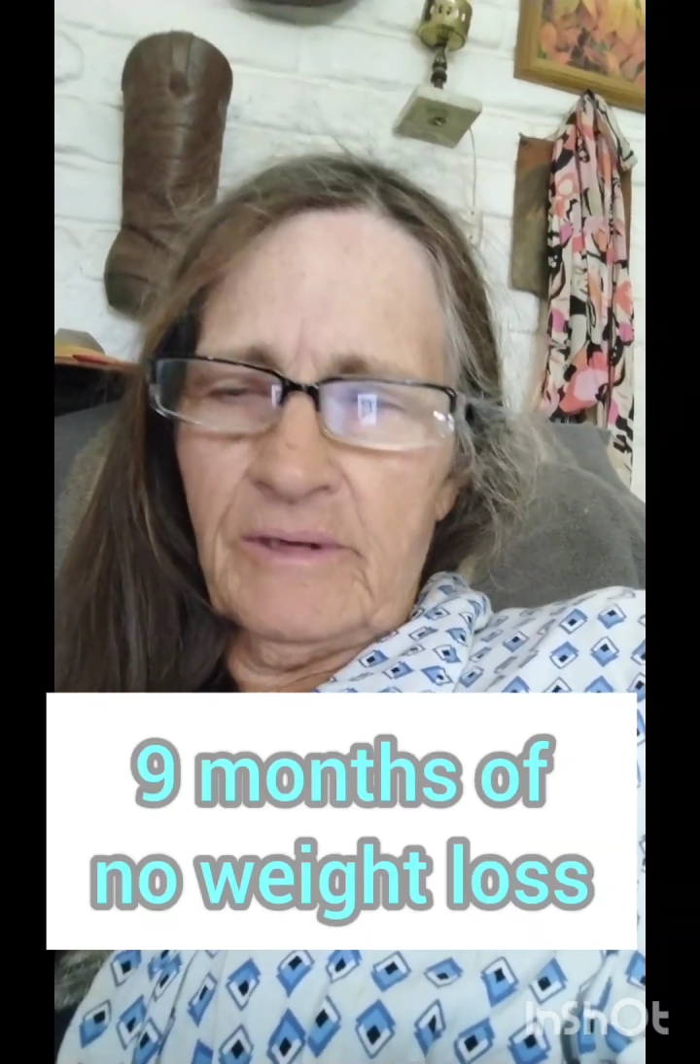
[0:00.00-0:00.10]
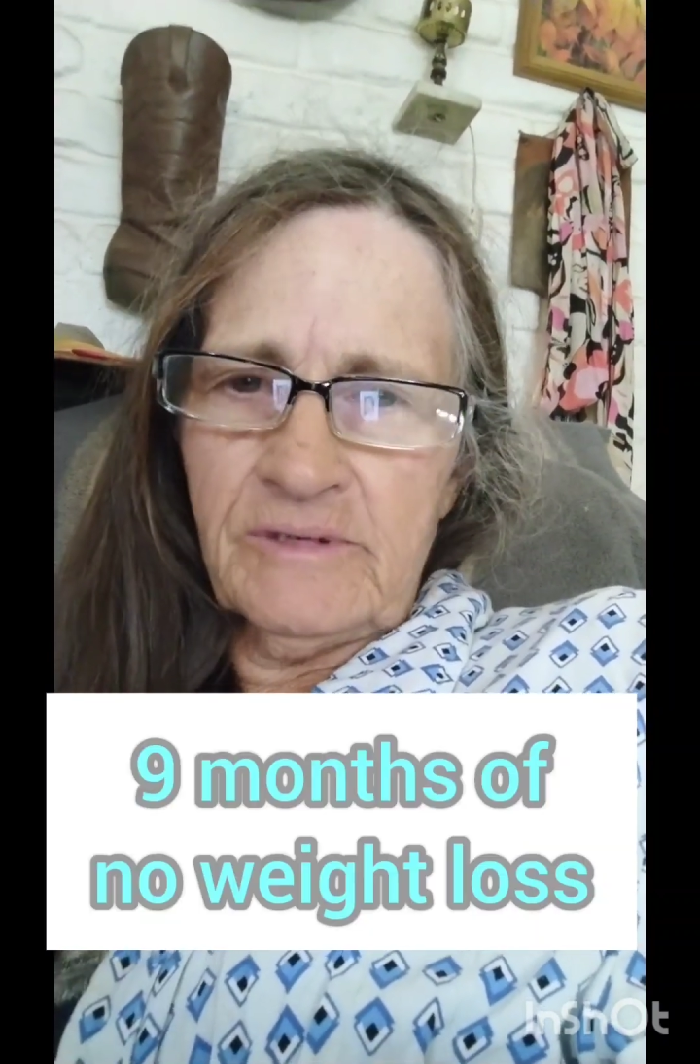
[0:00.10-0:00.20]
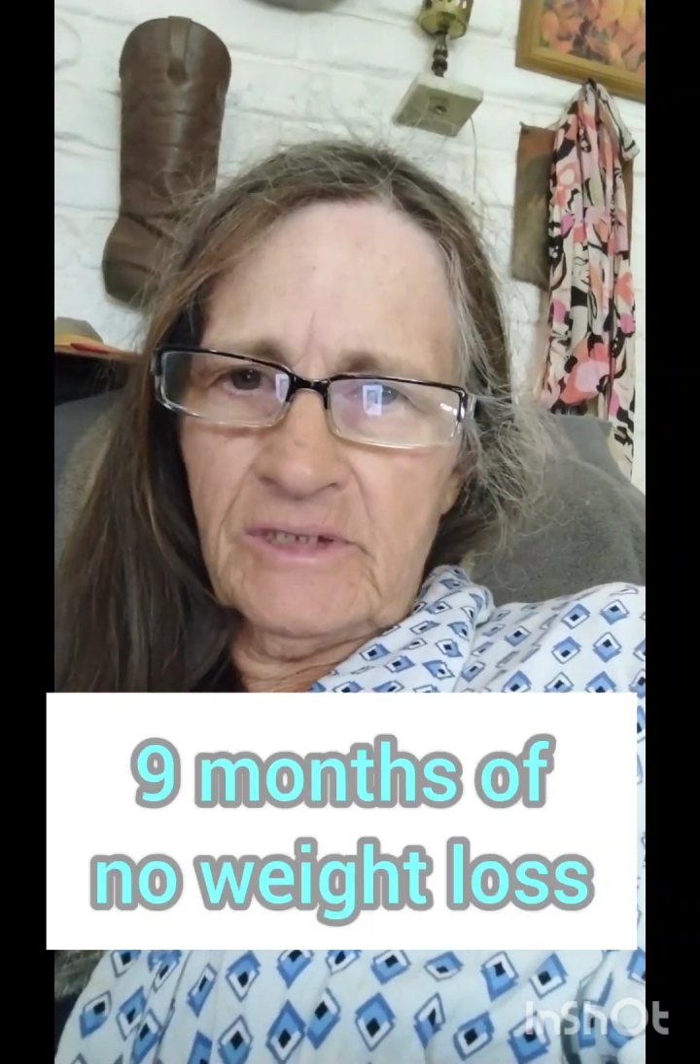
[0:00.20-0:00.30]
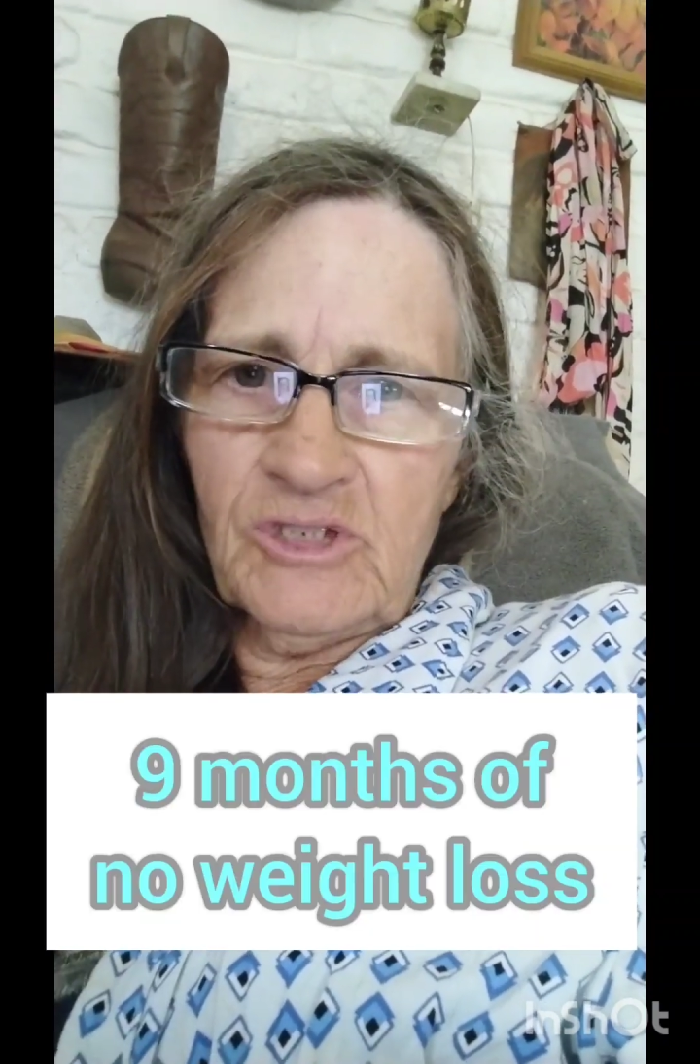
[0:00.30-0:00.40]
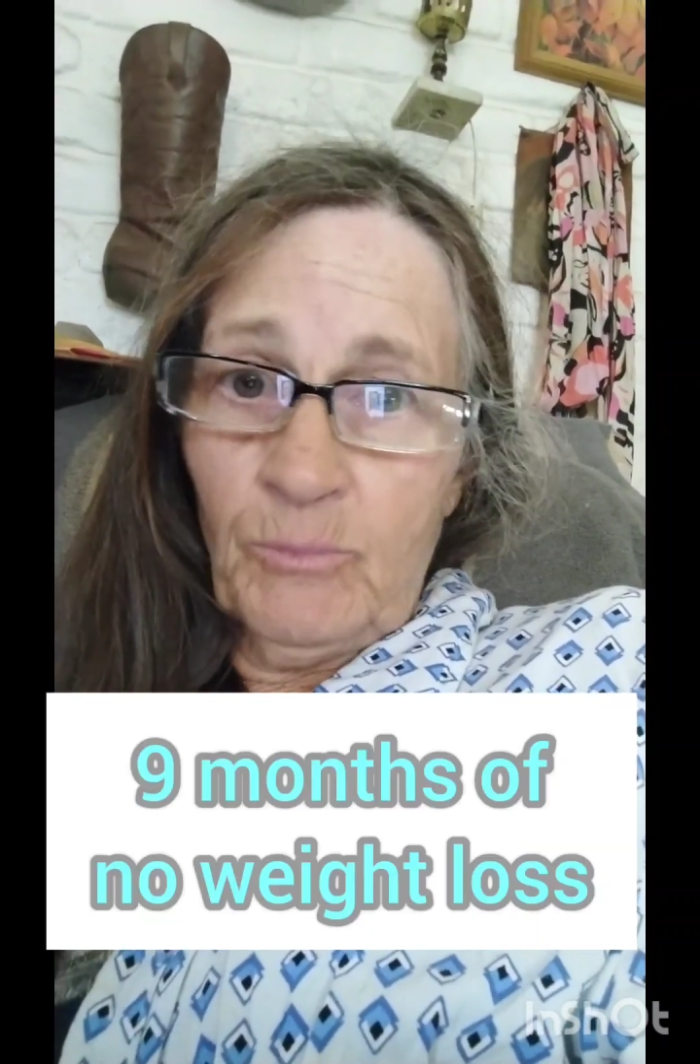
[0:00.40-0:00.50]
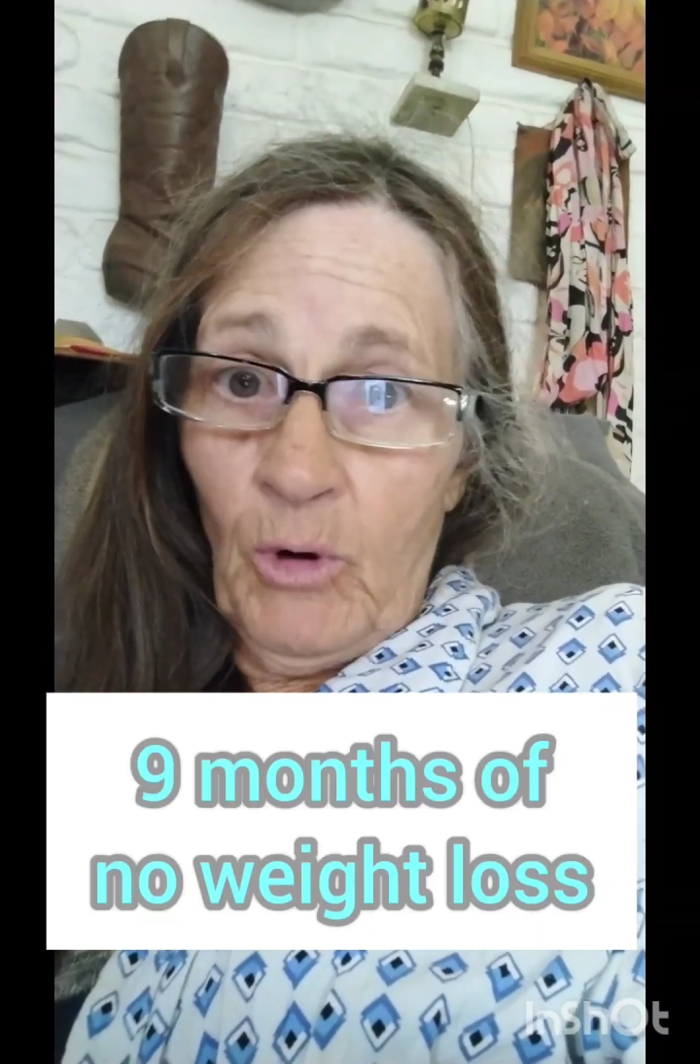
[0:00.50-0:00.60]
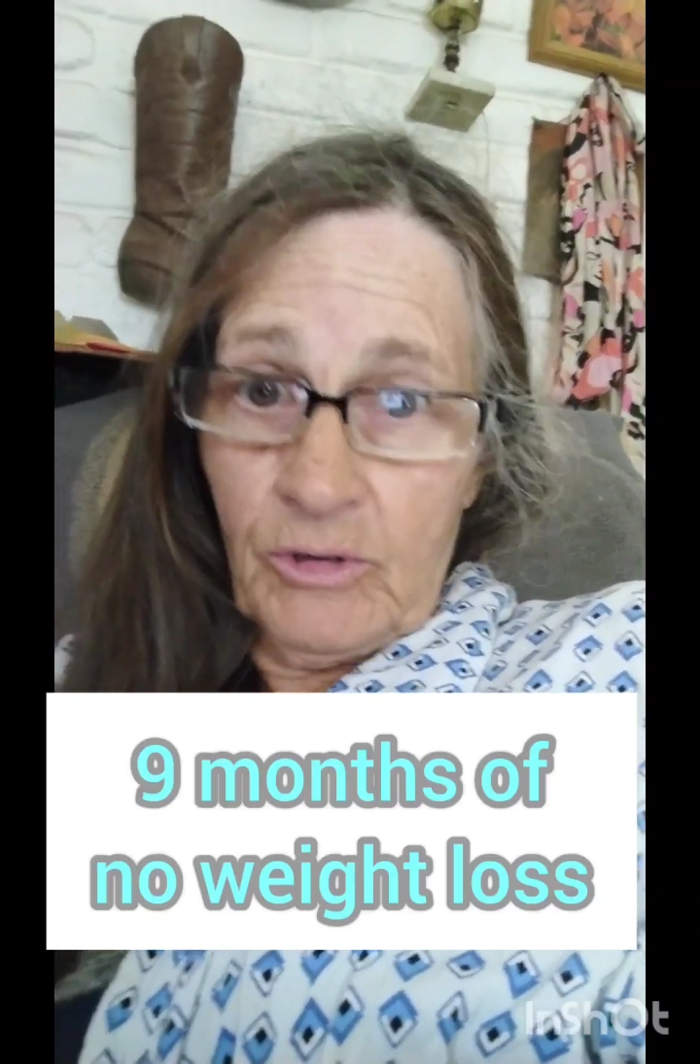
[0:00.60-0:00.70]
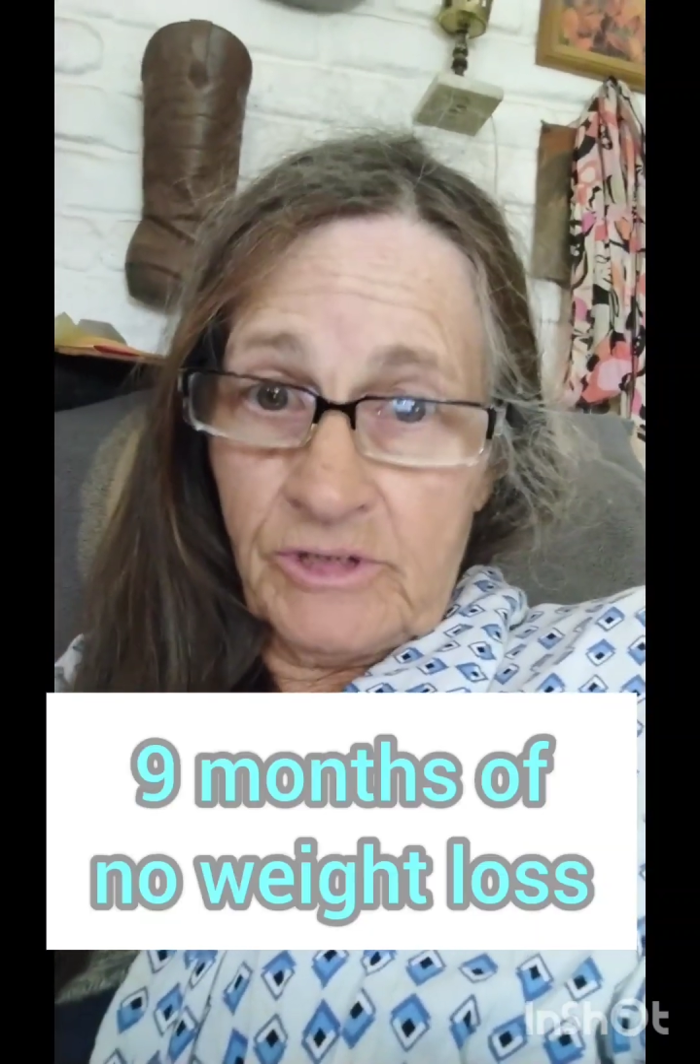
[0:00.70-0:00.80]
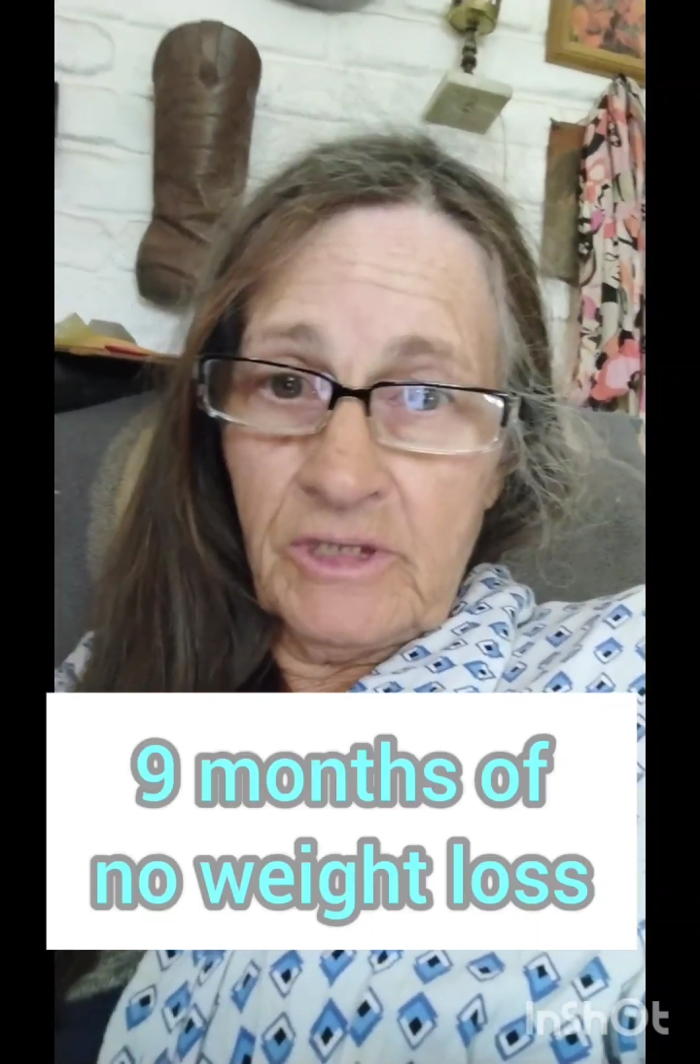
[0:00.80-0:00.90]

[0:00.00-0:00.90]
since March.